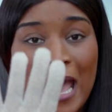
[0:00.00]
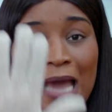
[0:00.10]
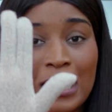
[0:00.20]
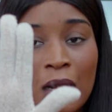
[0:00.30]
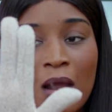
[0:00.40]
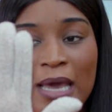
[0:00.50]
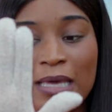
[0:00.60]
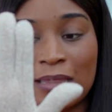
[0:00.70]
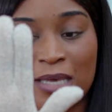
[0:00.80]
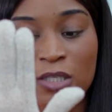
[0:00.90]
And I
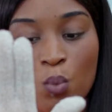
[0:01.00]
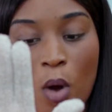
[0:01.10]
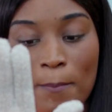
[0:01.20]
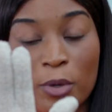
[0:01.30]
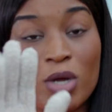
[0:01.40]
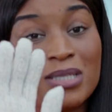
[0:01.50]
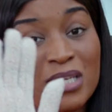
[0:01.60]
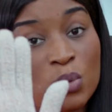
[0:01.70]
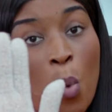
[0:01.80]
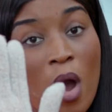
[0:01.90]
like this one because
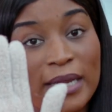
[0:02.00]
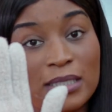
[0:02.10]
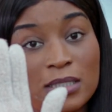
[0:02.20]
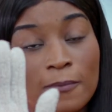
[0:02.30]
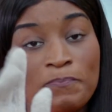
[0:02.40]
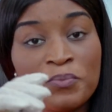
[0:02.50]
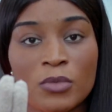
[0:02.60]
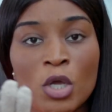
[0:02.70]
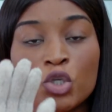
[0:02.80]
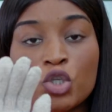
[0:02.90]
it's white.
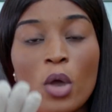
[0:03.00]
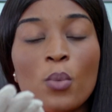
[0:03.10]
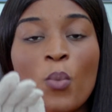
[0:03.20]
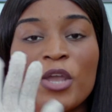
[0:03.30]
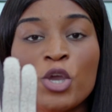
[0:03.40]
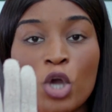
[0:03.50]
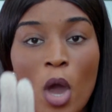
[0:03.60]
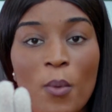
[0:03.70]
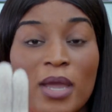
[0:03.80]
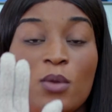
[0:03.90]
So when you
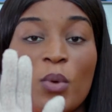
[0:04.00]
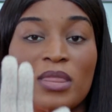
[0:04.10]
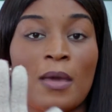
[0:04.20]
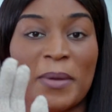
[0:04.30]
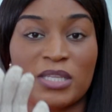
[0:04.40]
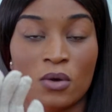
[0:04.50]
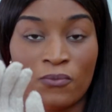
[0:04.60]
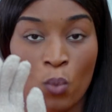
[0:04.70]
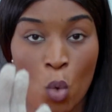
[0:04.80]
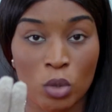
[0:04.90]
go in with a bit
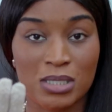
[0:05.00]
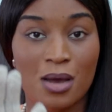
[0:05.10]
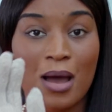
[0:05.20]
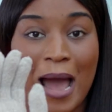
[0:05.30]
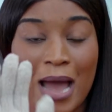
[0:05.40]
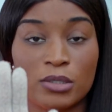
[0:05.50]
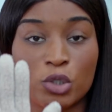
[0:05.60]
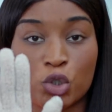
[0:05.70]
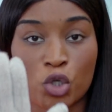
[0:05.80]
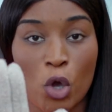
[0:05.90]
of water and
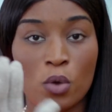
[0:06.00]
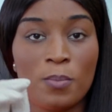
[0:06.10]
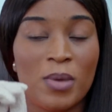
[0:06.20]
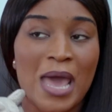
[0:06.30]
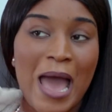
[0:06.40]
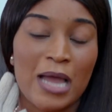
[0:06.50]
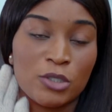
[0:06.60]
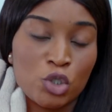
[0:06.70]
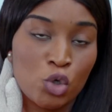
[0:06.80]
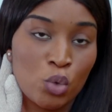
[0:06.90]
soap
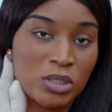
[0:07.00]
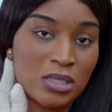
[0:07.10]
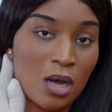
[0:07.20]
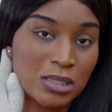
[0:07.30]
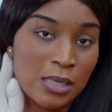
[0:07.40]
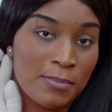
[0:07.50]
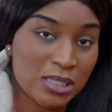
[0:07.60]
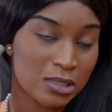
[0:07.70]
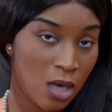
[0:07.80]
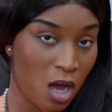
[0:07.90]
and you start to
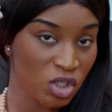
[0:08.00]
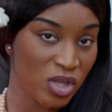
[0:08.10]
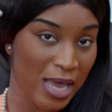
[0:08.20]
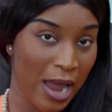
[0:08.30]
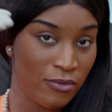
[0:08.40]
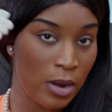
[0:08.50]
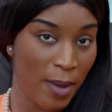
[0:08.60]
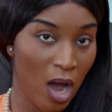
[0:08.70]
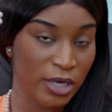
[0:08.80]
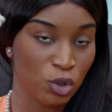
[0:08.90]
massage the area
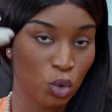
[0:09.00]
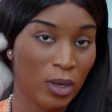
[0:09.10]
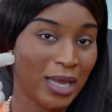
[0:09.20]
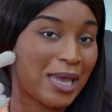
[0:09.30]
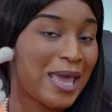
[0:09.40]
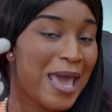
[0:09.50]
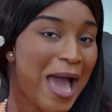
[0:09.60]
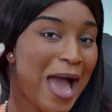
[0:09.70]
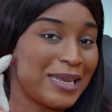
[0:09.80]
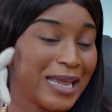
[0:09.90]
behind your ear
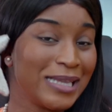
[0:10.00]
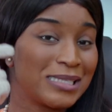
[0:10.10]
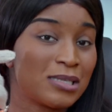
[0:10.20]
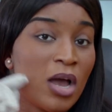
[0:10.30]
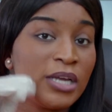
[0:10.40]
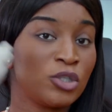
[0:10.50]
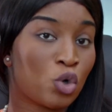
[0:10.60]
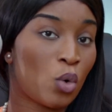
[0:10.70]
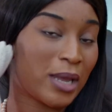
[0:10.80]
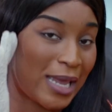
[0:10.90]
and inside
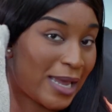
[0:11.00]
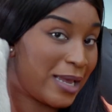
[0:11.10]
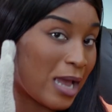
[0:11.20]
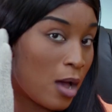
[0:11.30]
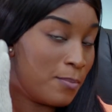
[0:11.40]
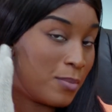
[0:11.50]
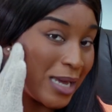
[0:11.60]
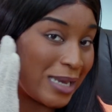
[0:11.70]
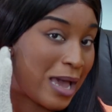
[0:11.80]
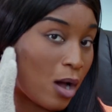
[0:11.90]
your ear
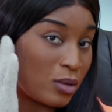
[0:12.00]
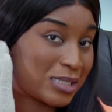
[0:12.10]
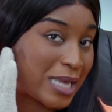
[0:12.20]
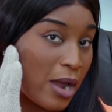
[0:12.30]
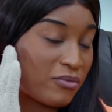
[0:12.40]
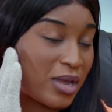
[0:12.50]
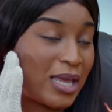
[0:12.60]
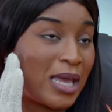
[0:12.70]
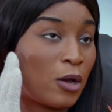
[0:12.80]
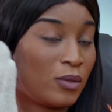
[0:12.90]
canal, this area
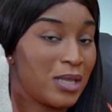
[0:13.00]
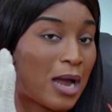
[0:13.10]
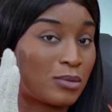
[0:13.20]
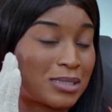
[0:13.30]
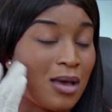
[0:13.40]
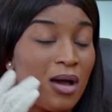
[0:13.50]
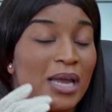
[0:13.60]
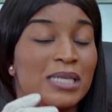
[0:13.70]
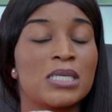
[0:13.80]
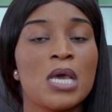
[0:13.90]
here on the
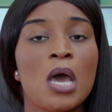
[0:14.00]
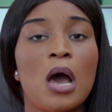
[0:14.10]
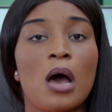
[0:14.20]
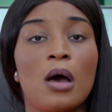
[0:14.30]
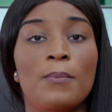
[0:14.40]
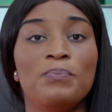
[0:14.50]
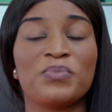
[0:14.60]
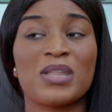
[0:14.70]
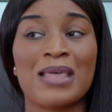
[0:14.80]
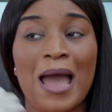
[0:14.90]
outside,
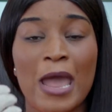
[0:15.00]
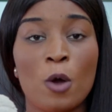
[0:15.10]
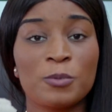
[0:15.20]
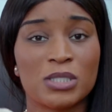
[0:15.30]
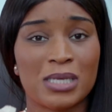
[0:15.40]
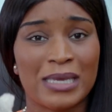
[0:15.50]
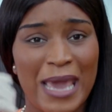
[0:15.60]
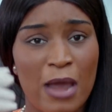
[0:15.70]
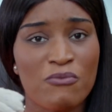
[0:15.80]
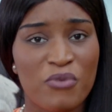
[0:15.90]
that helps to
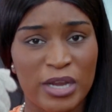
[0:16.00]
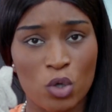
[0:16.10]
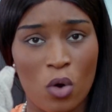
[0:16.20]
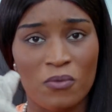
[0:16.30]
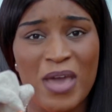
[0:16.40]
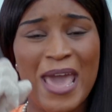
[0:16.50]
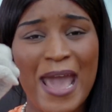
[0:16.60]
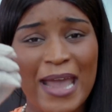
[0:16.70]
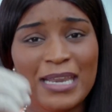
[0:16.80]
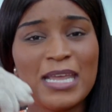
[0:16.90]
get rid of
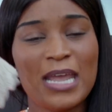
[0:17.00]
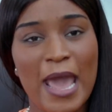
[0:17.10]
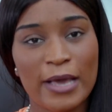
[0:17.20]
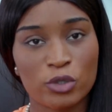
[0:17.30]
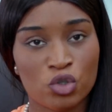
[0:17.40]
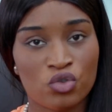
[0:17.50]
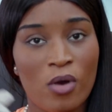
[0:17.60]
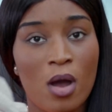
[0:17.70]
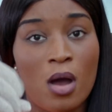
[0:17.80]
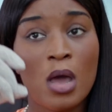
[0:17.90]
any
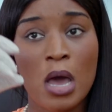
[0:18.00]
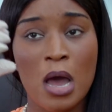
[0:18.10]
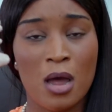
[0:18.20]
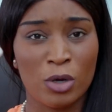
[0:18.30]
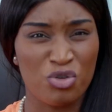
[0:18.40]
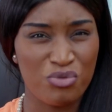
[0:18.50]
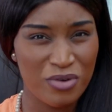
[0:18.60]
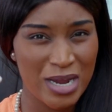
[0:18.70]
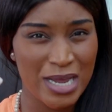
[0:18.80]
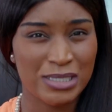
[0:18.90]
extra
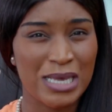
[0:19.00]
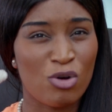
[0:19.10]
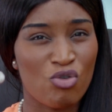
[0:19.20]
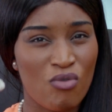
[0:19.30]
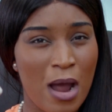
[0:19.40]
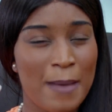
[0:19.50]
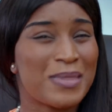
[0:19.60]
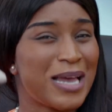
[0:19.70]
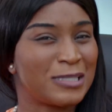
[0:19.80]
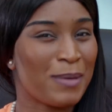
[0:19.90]
grease and grime
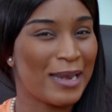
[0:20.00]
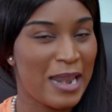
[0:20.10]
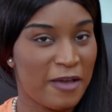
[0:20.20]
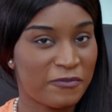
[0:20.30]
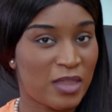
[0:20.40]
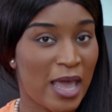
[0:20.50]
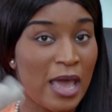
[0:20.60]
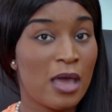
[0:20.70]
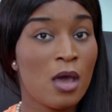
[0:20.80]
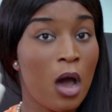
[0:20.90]
that has been left
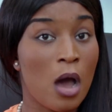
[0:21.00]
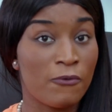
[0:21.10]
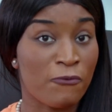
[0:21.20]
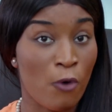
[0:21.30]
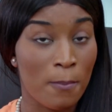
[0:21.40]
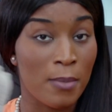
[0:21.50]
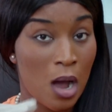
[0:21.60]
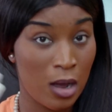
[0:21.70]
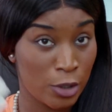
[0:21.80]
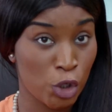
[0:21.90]
there from,
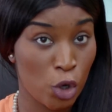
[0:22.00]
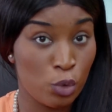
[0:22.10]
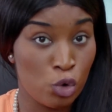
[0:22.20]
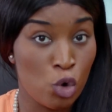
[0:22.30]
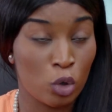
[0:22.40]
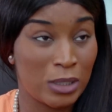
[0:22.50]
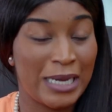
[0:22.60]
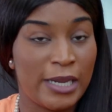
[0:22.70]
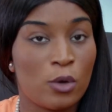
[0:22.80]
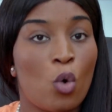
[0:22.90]

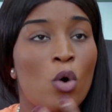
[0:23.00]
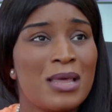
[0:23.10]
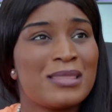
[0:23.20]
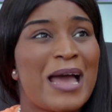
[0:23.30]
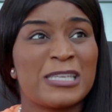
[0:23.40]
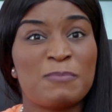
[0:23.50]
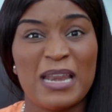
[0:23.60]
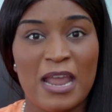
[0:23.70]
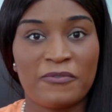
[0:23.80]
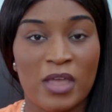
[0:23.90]
non-cleaning, or that has
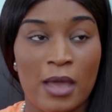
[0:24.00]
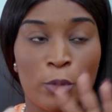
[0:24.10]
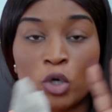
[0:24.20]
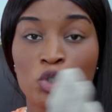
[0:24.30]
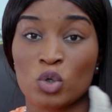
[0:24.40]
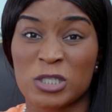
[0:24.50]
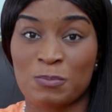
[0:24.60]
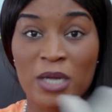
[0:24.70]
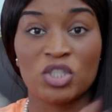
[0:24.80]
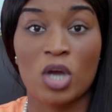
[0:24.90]
been left there because your
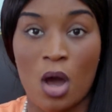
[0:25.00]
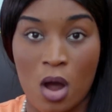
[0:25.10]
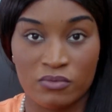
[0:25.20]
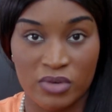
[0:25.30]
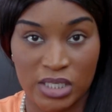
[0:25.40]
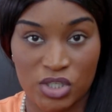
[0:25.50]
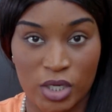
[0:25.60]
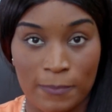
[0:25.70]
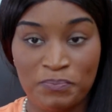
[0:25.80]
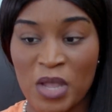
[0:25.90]
sponge can't reach
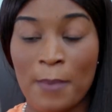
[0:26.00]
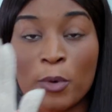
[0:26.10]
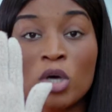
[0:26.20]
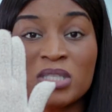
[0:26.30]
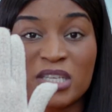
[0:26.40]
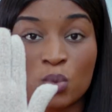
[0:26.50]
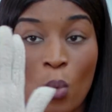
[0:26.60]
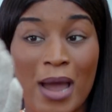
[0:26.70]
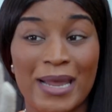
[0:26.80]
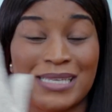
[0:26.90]
it. And because it's
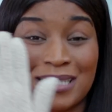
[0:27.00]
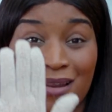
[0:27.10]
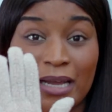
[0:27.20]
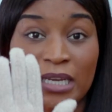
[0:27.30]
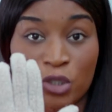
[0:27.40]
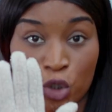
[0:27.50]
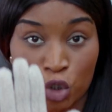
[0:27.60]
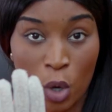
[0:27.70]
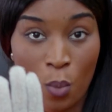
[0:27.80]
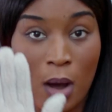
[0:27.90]
white, it's likely to
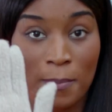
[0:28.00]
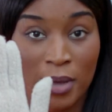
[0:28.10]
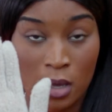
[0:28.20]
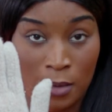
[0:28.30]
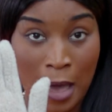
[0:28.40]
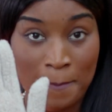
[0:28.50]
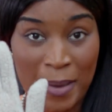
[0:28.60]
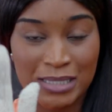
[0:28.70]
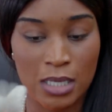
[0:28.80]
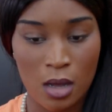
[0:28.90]
show up
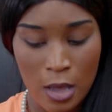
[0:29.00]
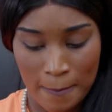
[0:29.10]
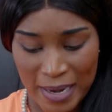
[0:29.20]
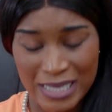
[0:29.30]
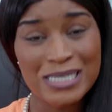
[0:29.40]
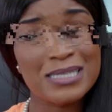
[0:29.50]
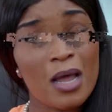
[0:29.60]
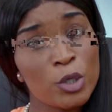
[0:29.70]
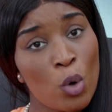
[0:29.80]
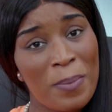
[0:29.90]
better. Places
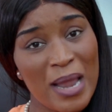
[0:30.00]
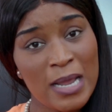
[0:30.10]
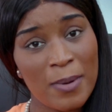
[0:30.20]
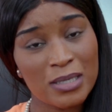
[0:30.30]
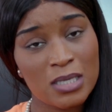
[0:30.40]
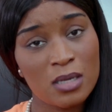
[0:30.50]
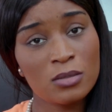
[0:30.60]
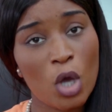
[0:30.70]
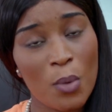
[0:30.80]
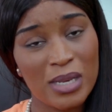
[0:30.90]
like your belly
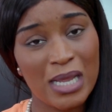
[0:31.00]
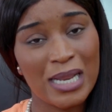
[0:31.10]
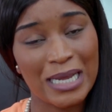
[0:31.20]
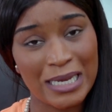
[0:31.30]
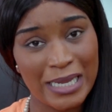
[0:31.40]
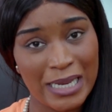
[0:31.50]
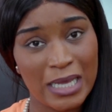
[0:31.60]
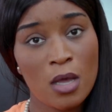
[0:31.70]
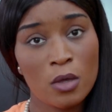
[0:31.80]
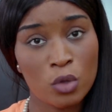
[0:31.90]
button, going in and
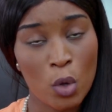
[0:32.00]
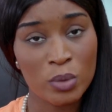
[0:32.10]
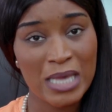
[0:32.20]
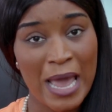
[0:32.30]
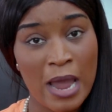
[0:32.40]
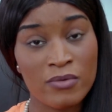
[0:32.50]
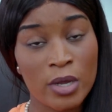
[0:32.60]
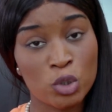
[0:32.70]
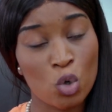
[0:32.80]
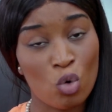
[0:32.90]
cleaning those
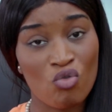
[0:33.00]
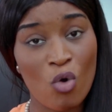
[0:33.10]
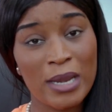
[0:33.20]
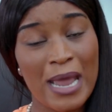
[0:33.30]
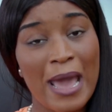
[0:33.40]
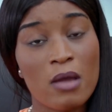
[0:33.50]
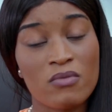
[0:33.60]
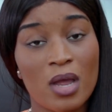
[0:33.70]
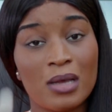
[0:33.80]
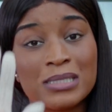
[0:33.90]
areas, your groin
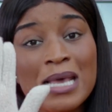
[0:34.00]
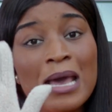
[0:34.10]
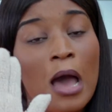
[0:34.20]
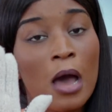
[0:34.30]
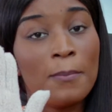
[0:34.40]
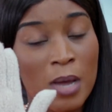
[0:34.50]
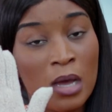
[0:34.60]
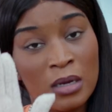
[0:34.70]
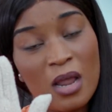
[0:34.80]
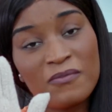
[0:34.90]
areas,
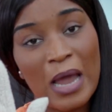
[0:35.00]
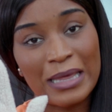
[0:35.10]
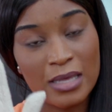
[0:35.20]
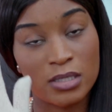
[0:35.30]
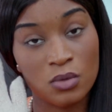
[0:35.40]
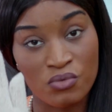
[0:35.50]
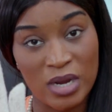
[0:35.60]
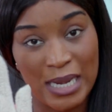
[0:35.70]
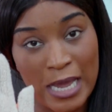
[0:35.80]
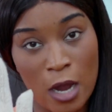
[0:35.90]
a glove like this
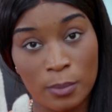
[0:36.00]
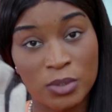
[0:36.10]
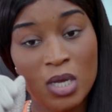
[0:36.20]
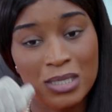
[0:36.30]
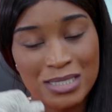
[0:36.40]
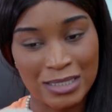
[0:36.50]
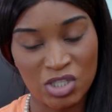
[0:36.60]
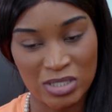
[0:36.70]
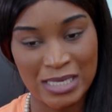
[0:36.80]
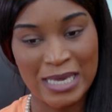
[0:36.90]
really helps to
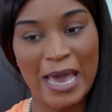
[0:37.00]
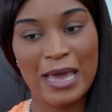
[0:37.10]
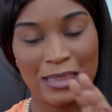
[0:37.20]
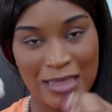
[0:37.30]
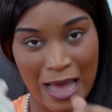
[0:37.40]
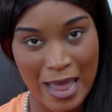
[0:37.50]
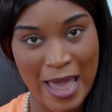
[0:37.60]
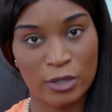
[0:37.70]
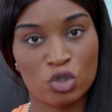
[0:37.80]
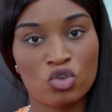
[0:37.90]
just get that
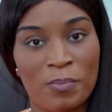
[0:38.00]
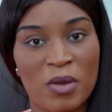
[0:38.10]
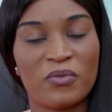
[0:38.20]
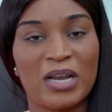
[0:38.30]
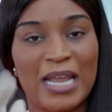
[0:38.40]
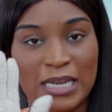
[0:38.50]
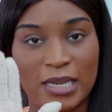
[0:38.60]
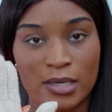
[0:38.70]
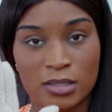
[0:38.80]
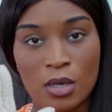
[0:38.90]
extra bit of
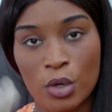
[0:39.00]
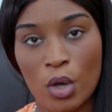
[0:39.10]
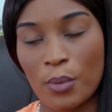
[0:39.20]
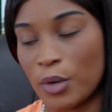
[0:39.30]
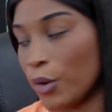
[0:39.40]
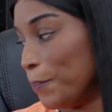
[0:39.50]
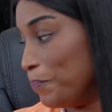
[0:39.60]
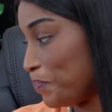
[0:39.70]
cleanliness going on.